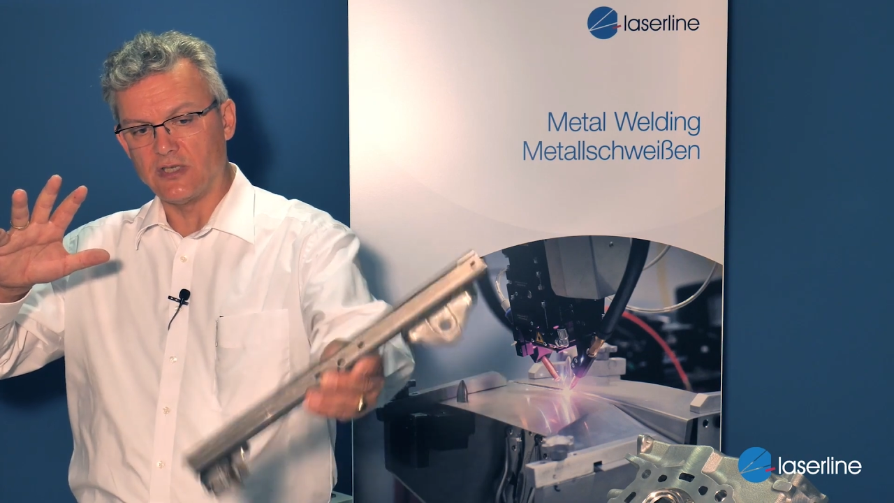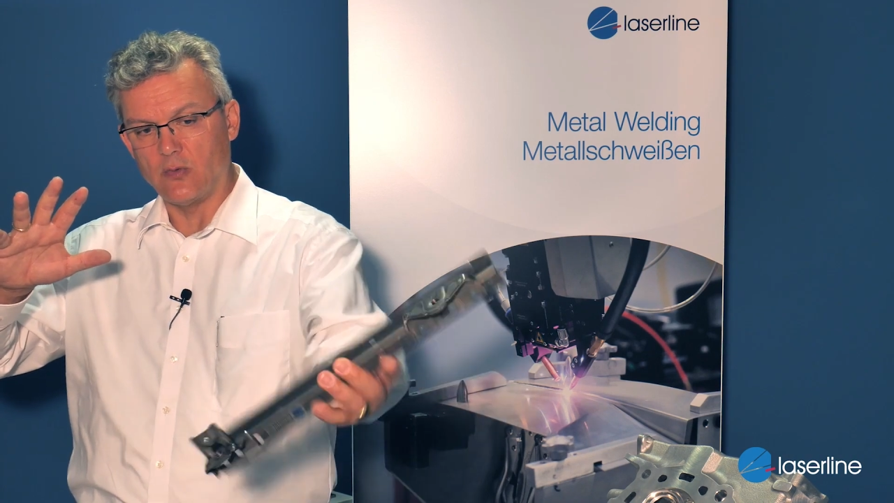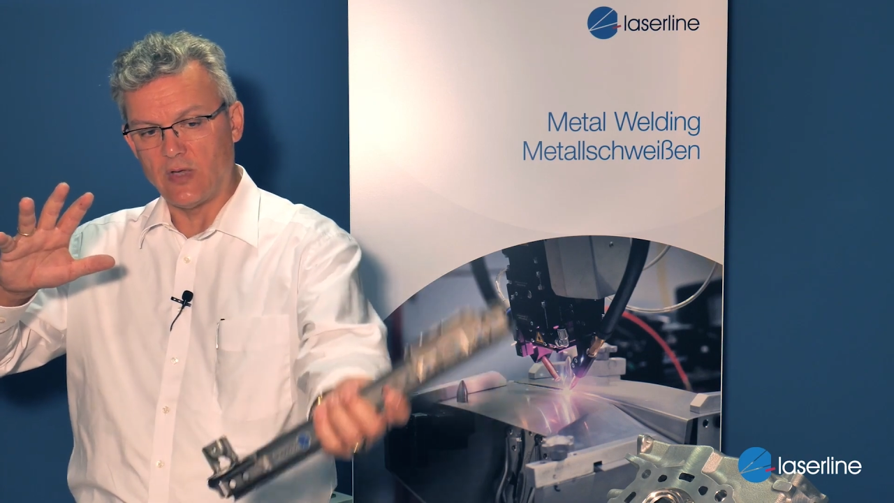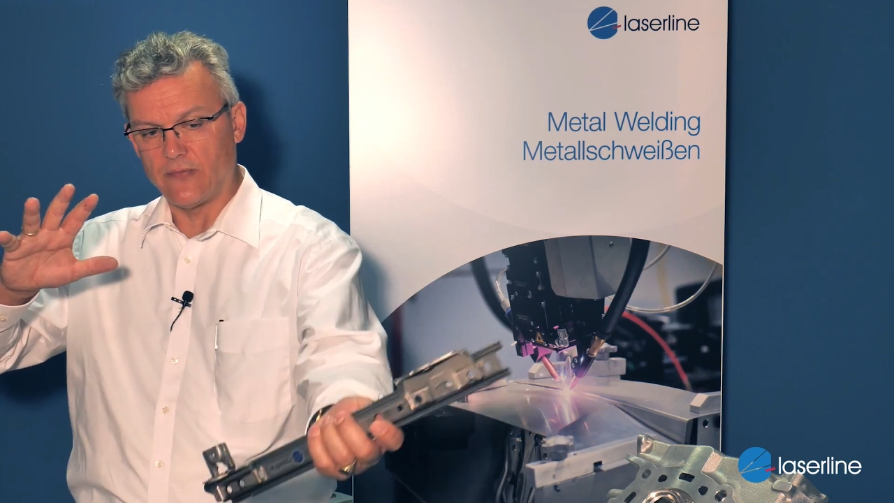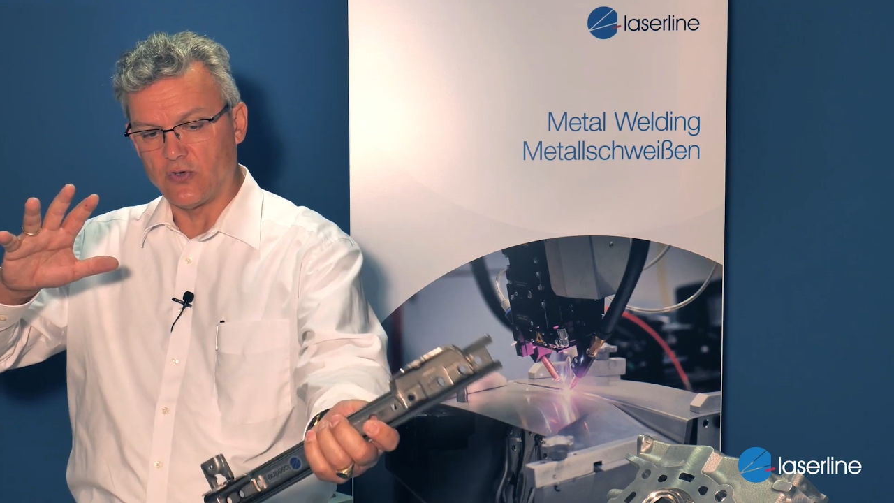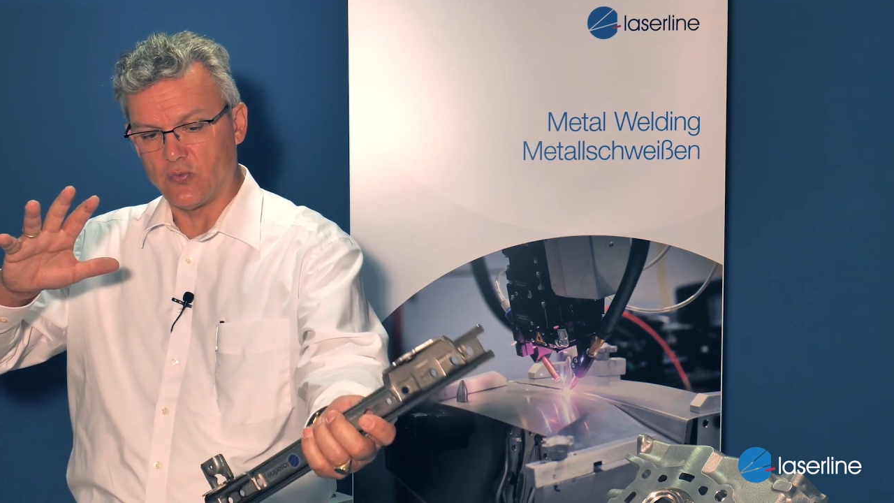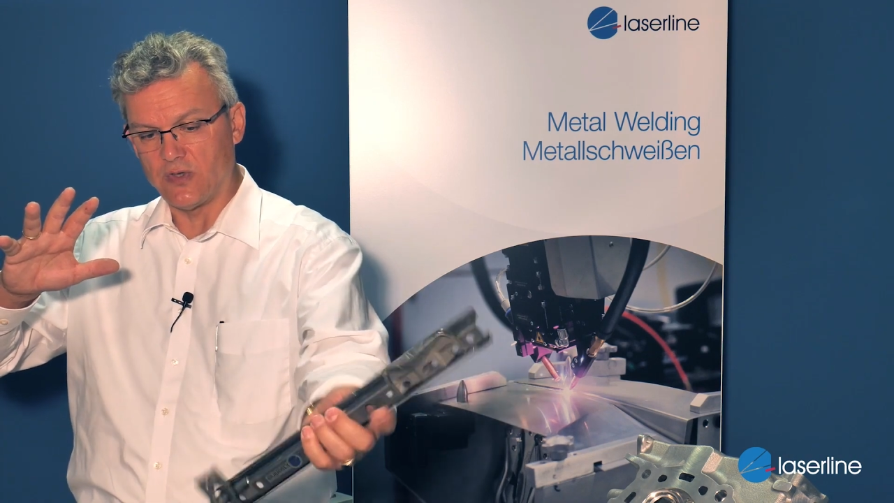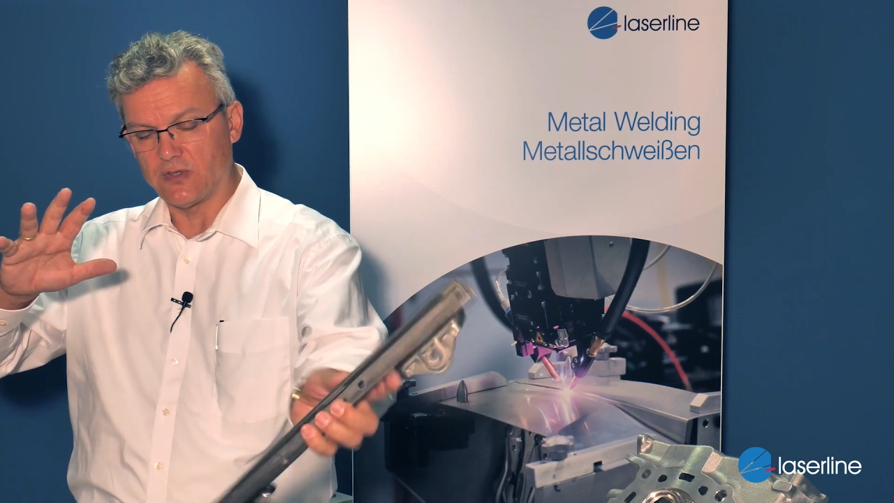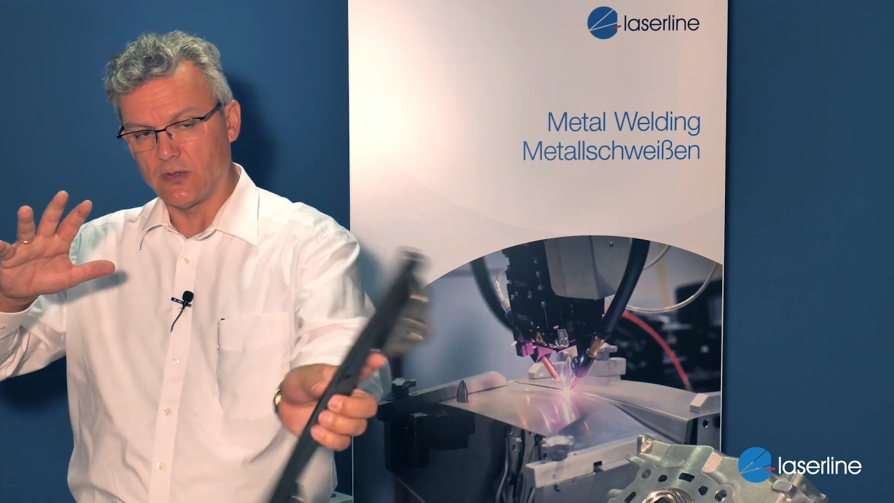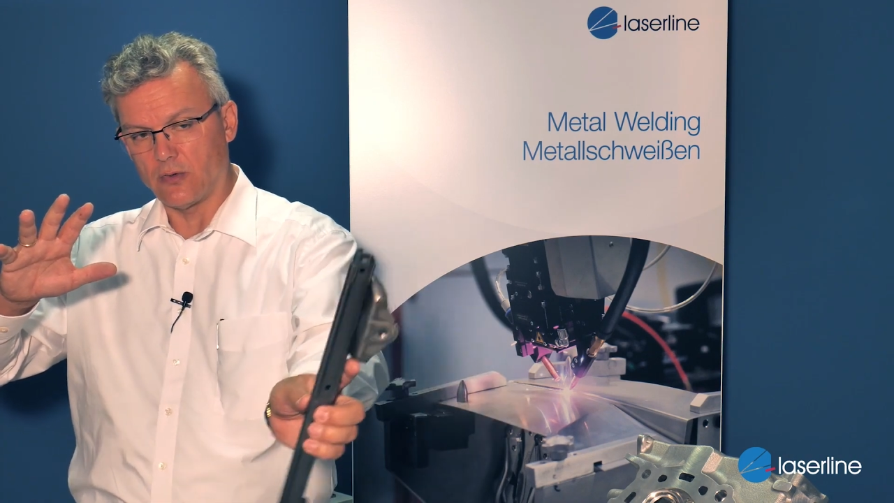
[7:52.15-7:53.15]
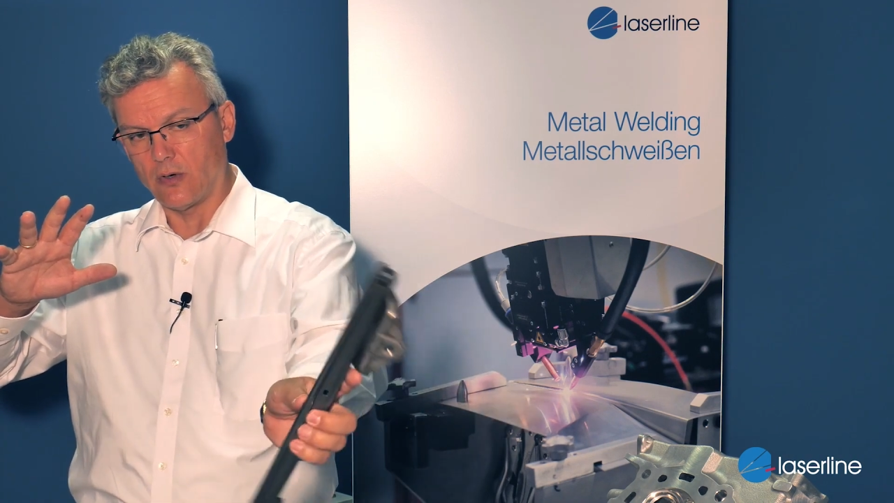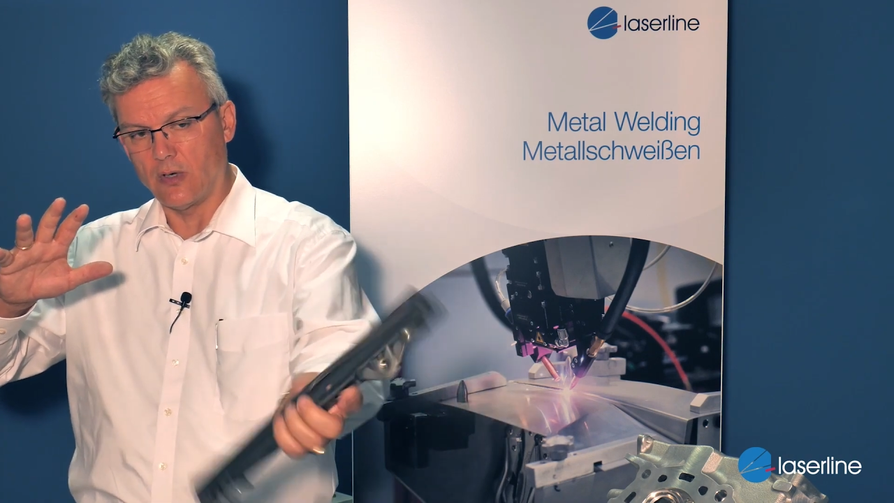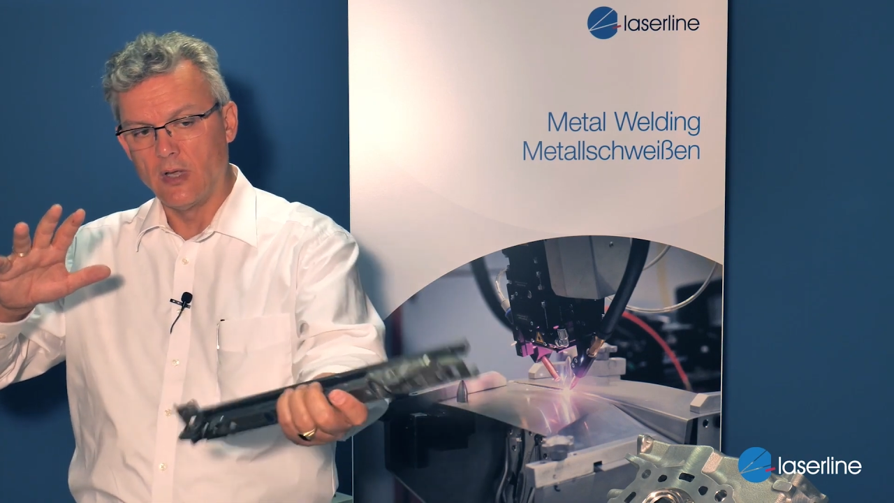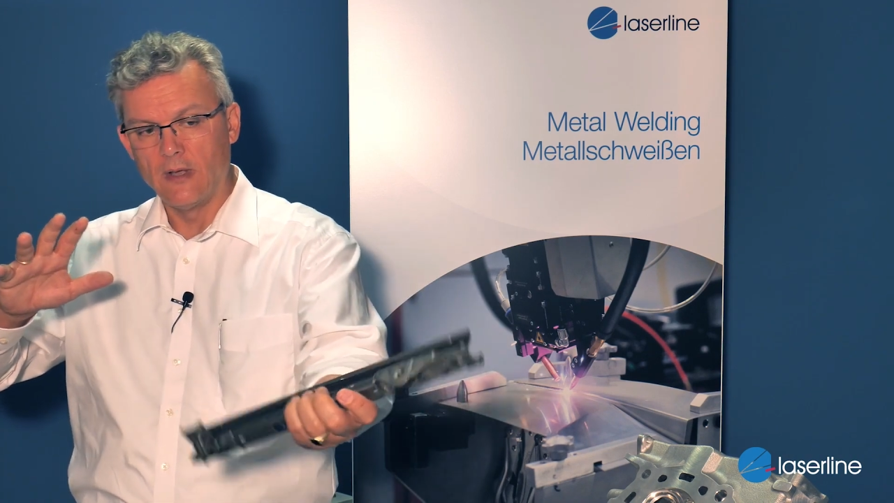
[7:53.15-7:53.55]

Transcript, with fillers: Here we have a twist and turn